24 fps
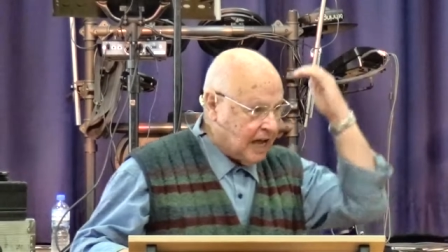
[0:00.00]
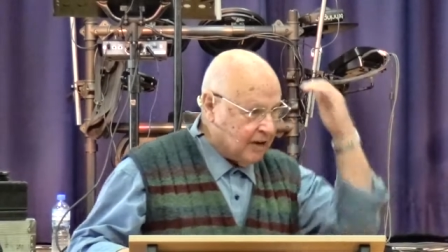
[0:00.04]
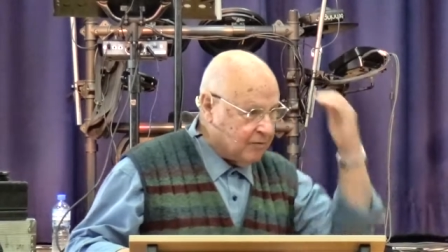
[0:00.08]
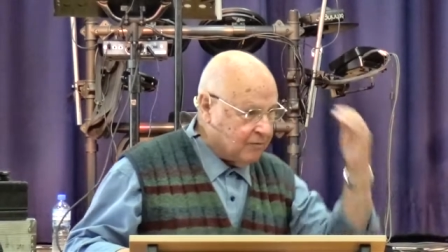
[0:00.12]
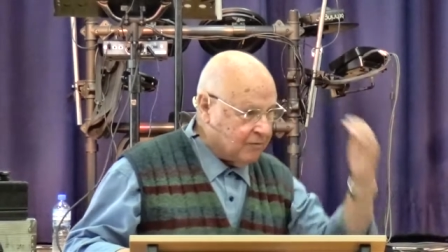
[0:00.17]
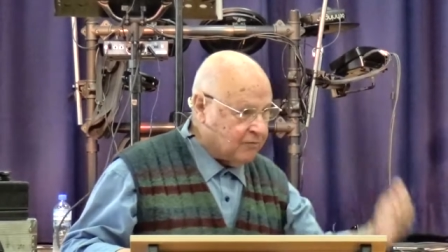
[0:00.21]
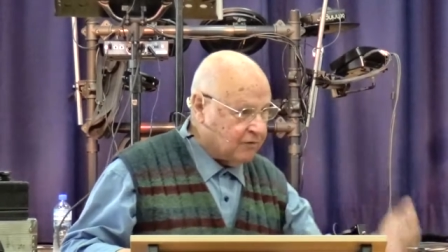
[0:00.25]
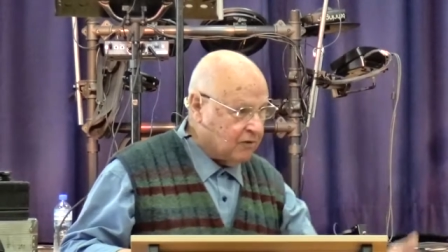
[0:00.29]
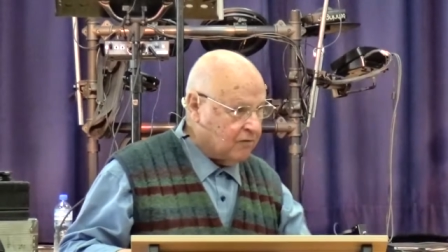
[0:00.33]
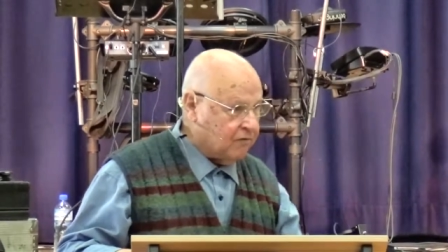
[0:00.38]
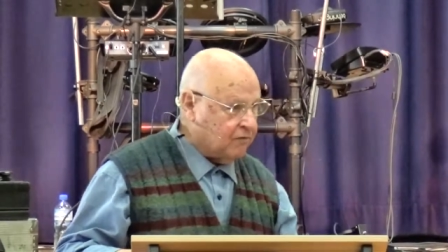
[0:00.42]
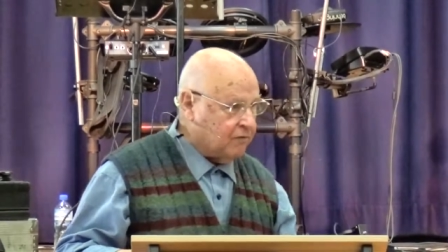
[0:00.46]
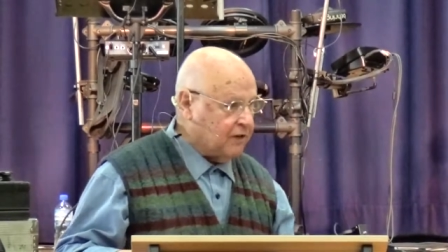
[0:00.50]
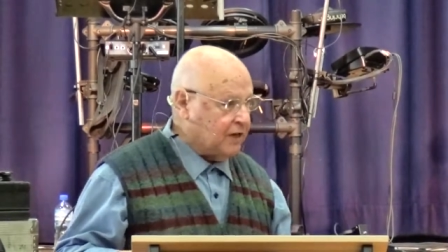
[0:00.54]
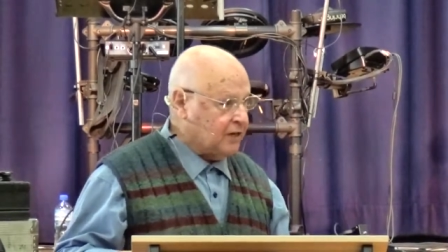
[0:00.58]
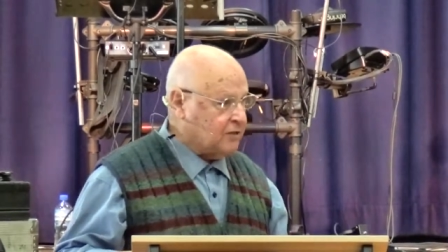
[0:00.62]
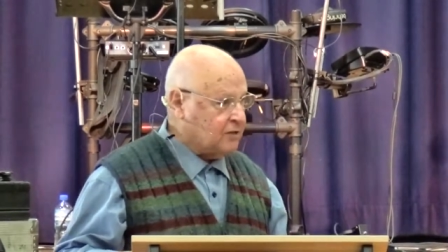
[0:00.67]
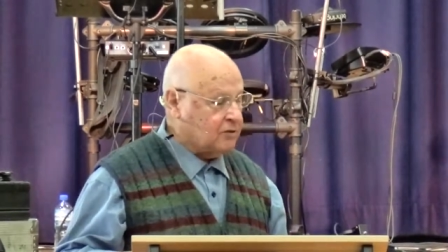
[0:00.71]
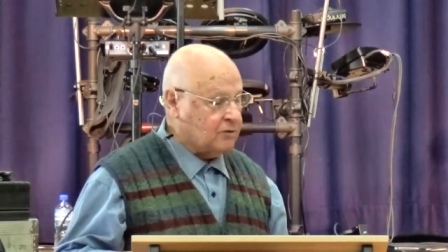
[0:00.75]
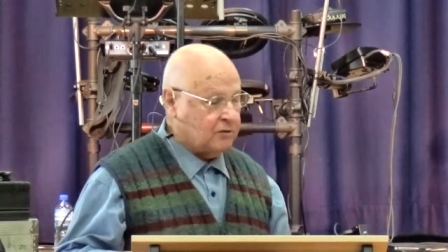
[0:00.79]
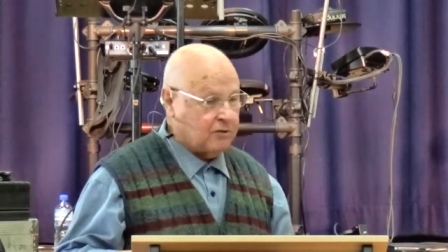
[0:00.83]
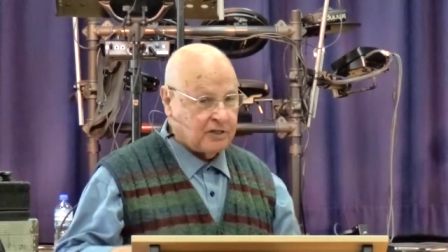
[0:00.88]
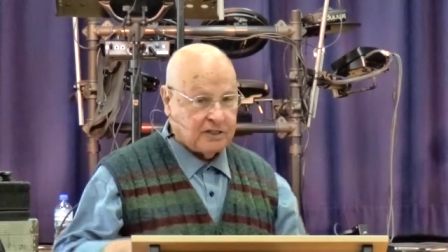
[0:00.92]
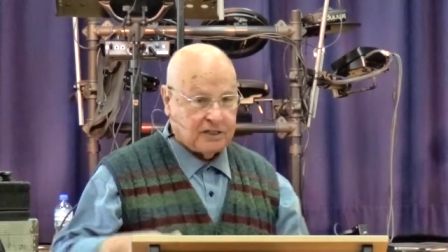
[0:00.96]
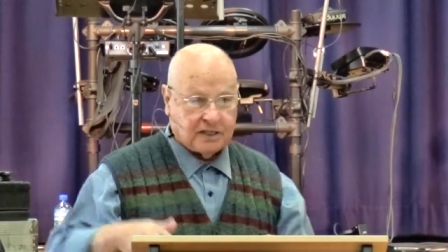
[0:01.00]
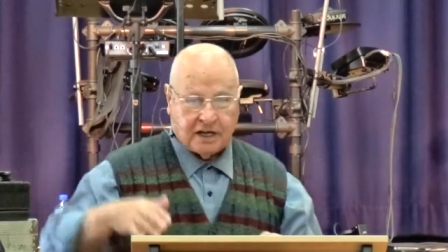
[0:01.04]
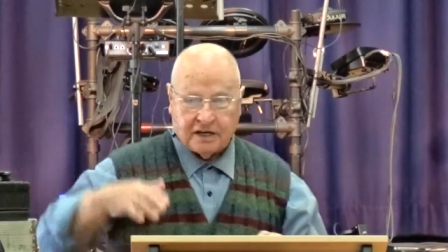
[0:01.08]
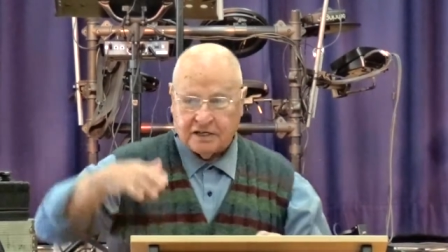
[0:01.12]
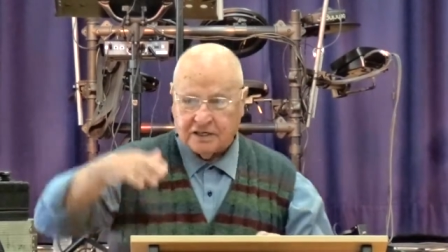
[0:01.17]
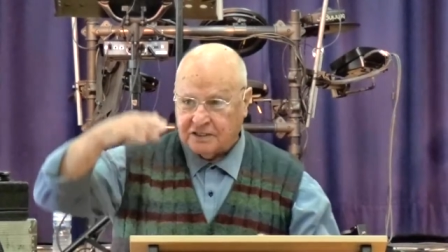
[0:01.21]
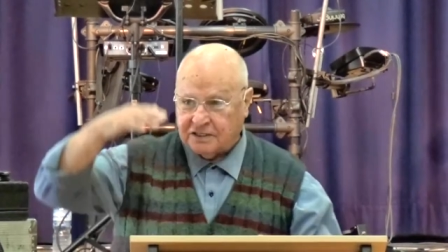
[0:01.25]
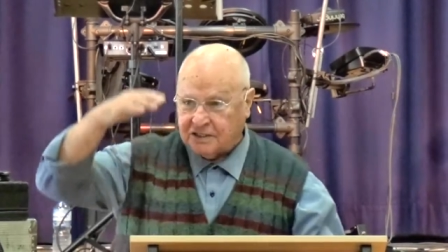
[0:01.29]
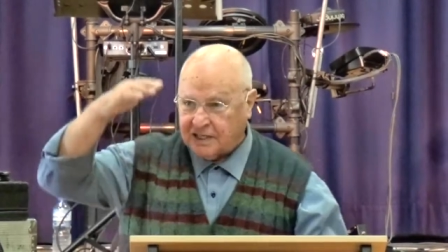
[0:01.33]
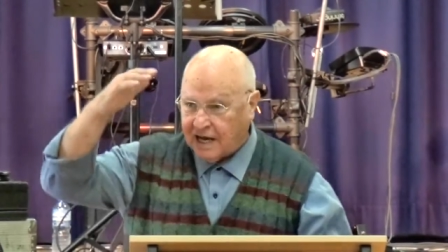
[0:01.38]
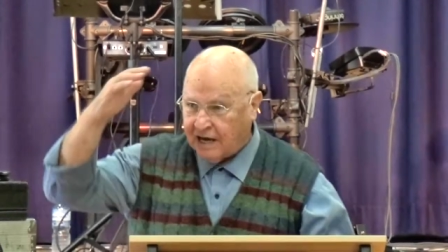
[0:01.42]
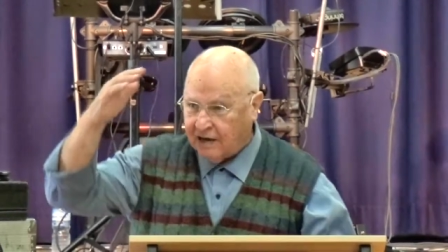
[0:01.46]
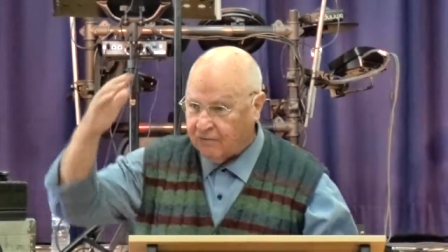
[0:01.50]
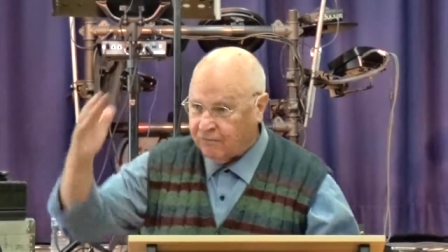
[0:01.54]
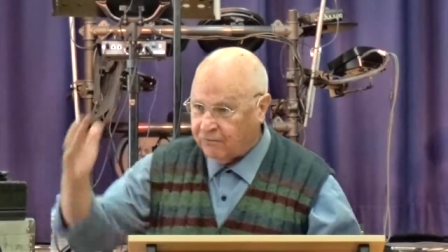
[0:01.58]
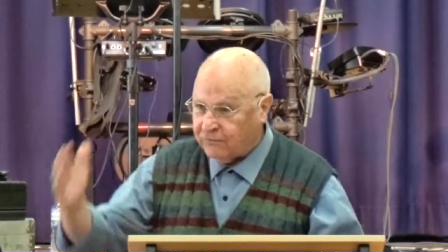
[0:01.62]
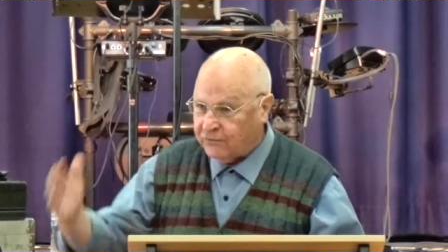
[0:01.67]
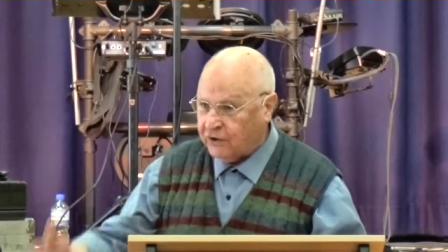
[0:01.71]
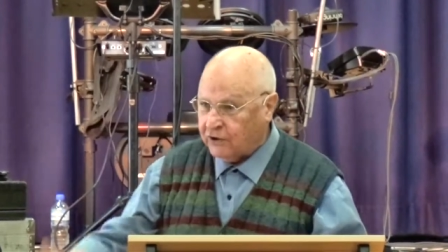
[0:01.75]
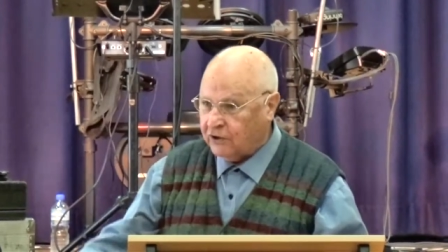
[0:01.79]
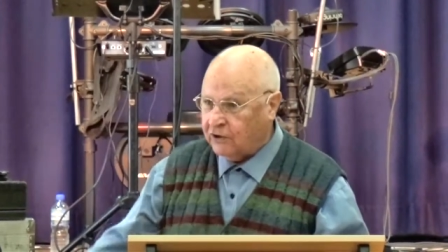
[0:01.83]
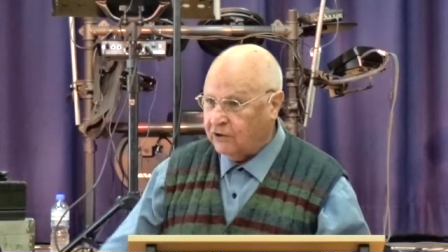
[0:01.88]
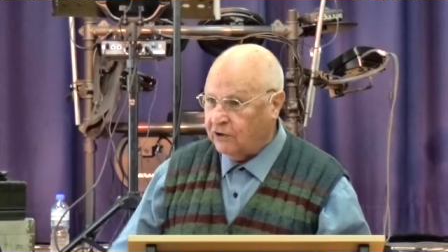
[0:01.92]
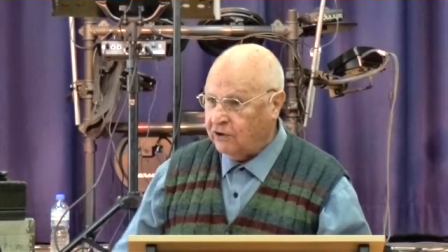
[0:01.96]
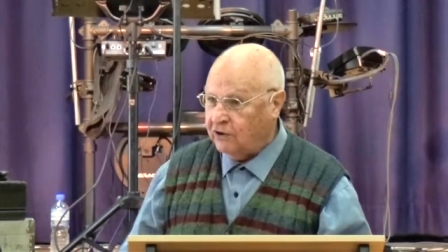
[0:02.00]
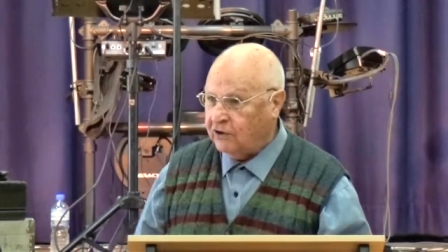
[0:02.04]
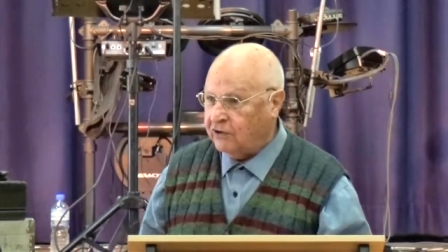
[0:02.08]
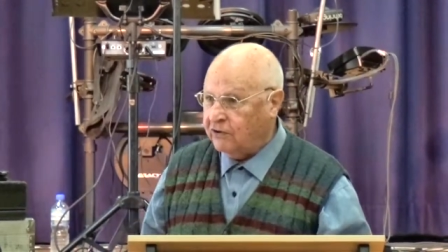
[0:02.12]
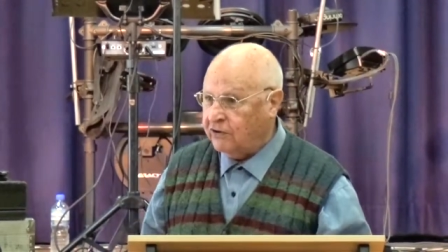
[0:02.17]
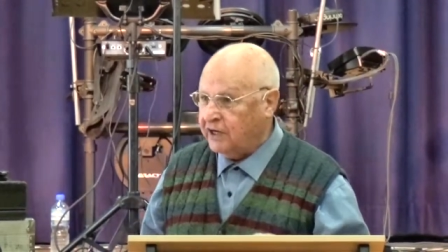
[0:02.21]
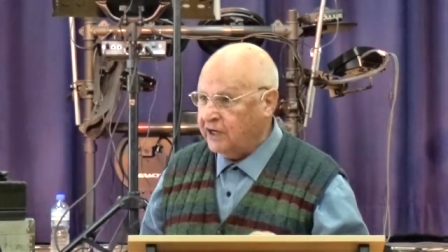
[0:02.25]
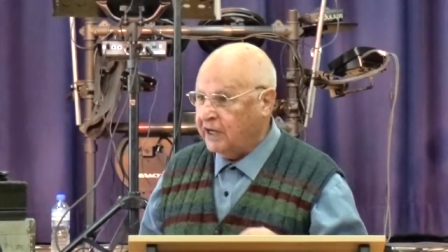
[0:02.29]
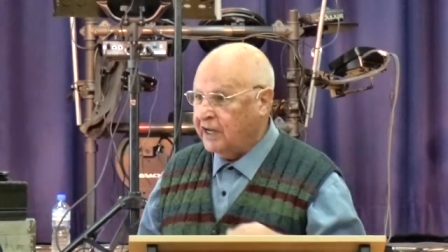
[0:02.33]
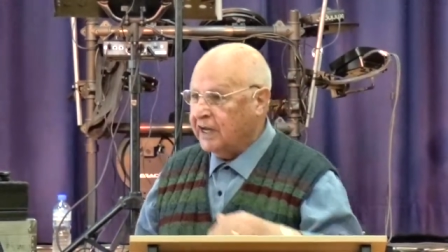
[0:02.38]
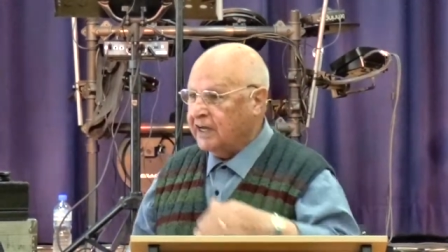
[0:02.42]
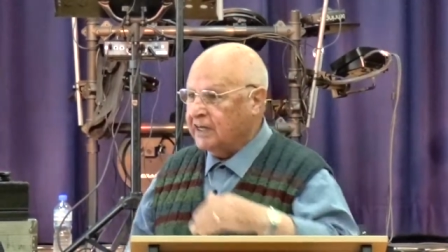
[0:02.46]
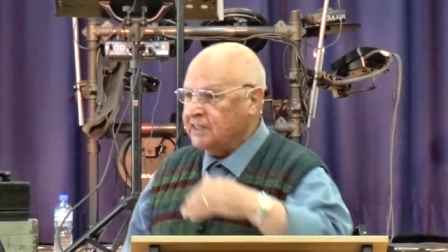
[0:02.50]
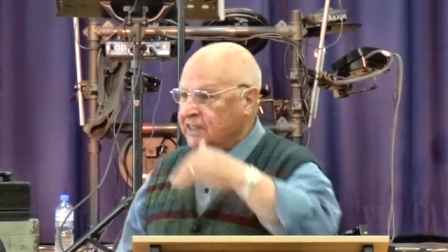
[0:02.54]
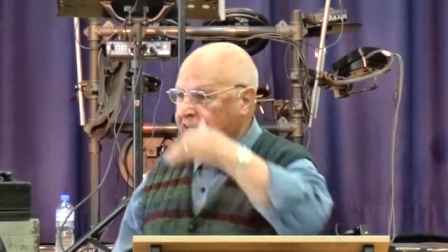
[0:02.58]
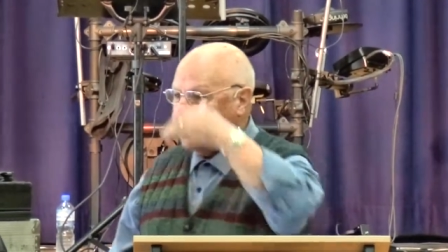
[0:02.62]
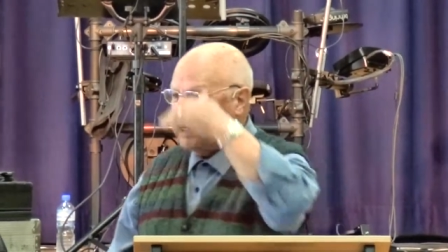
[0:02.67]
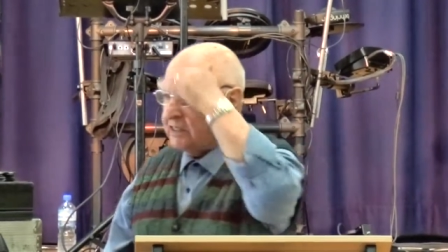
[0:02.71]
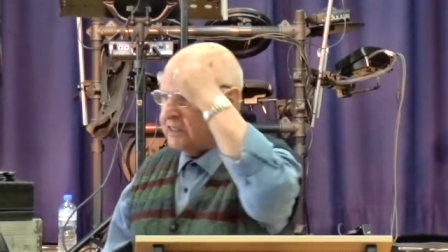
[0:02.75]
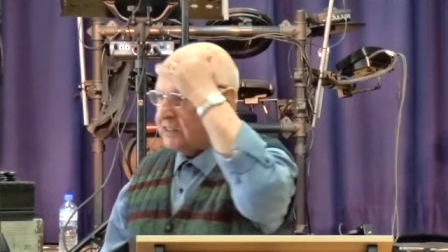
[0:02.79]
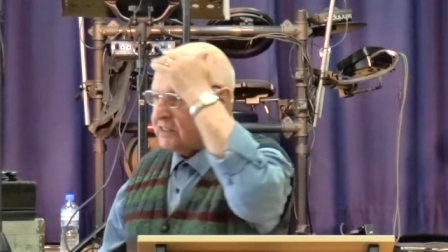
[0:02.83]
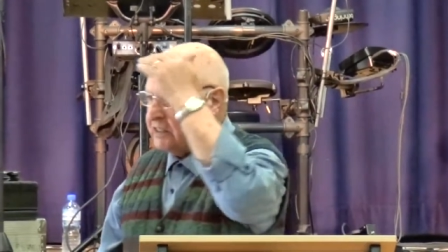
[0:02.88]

time for victory, there is time for glory, there